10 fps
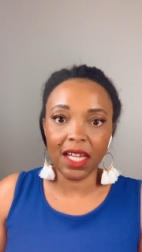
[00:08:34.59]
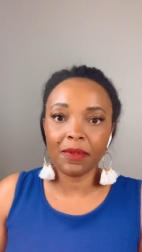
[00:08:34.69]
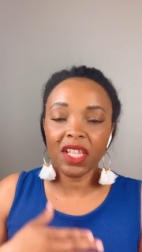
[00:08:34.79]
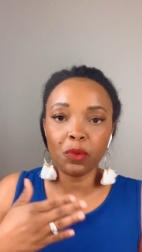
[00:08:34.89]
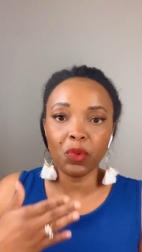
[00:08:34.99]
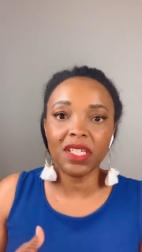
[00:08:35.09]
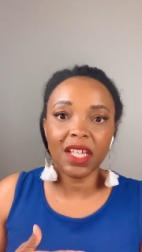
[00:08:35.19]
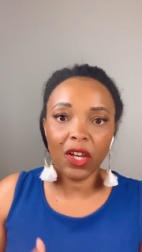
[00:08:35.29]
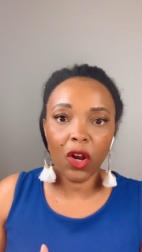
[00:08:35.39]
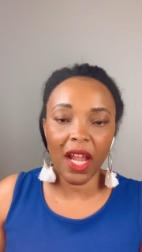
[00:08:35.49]
Everything we
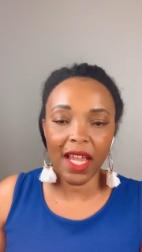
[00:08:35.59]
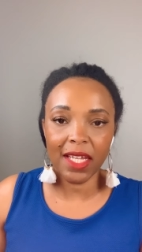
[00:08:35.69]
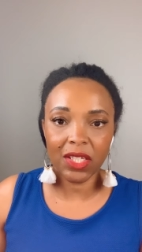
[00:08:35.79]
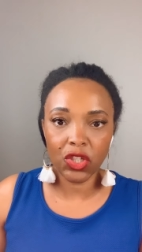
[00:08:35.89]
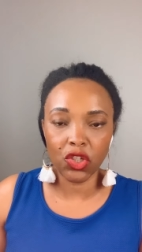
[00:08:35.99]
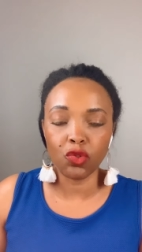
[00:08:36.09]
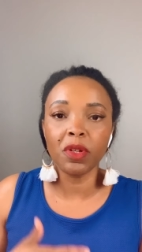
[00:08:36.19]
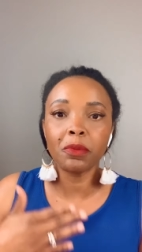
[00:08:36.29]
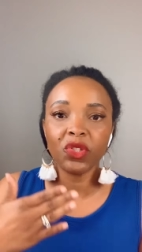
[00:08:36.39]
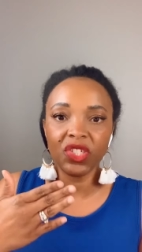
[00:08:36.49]
set our hands to do,
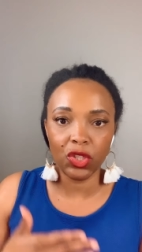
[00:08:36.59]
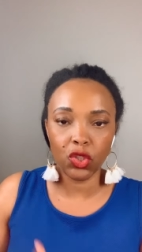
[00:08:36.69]
we will see